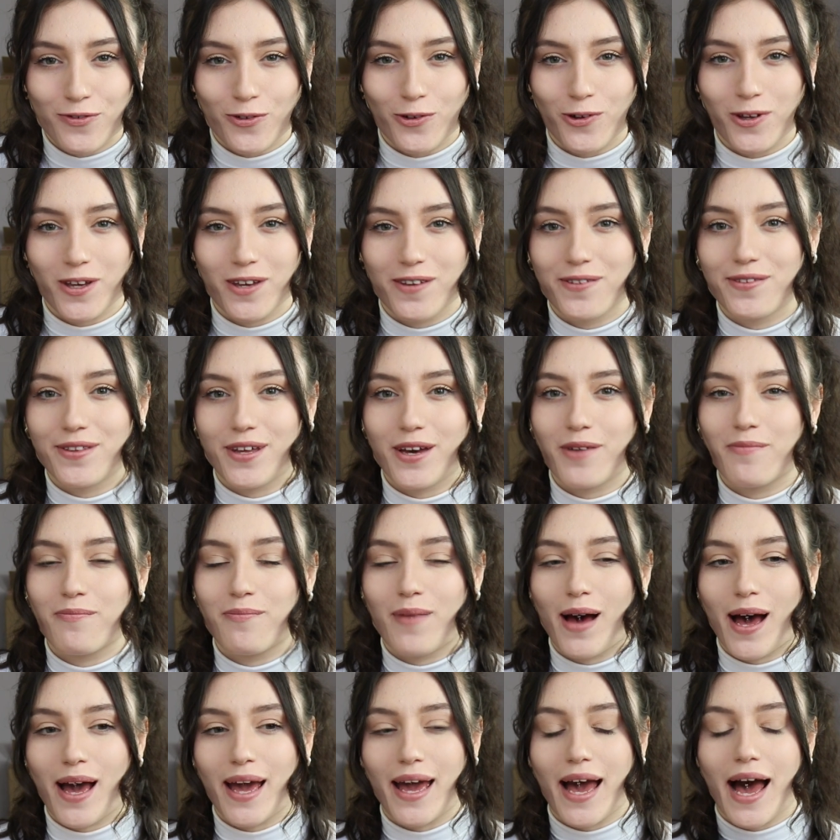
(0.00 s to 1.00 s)
for you that
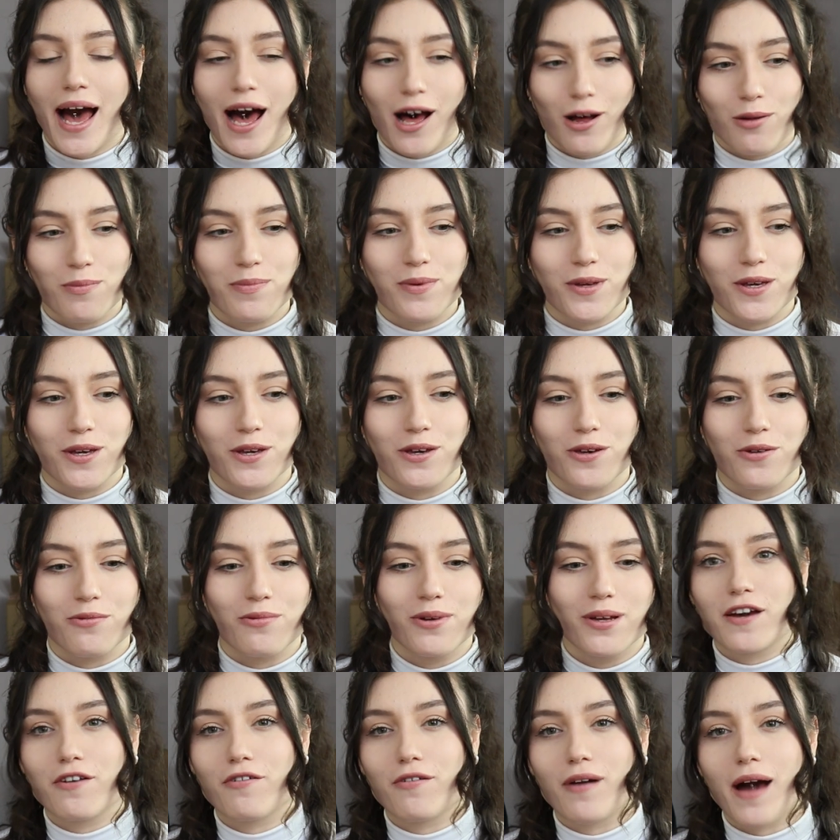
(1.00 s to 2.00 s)
might help you
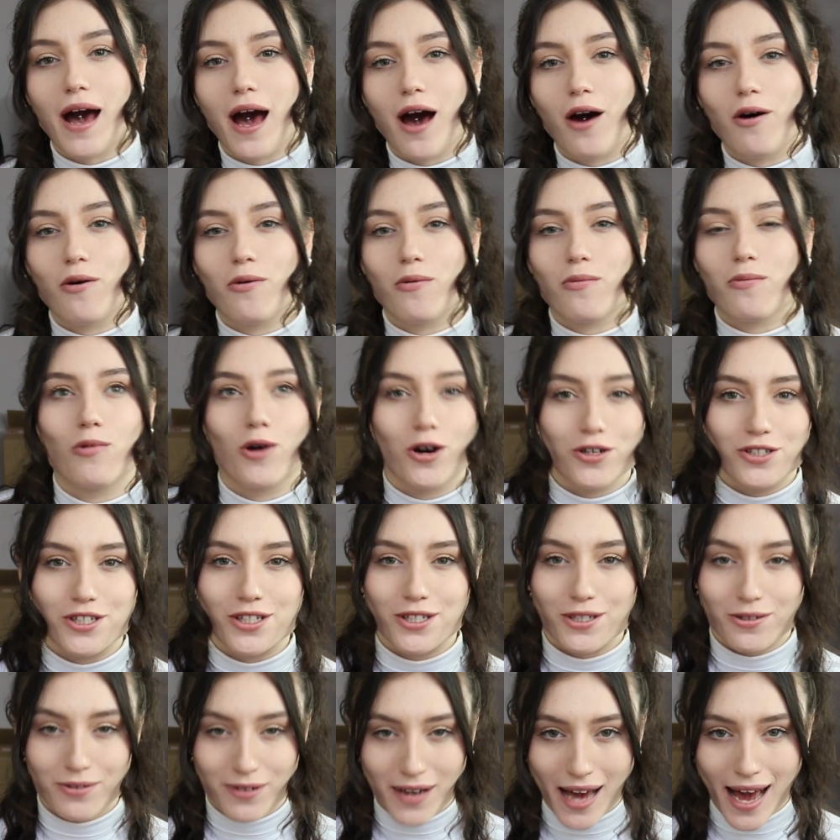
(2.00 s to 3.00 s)
figure out what to
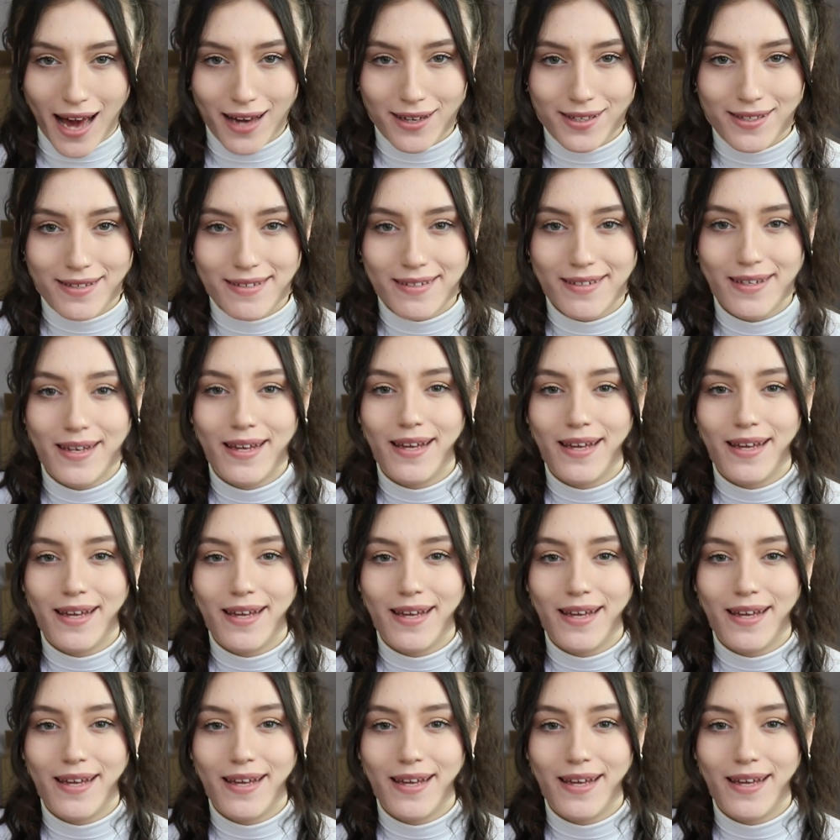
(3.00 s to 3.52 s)
do next.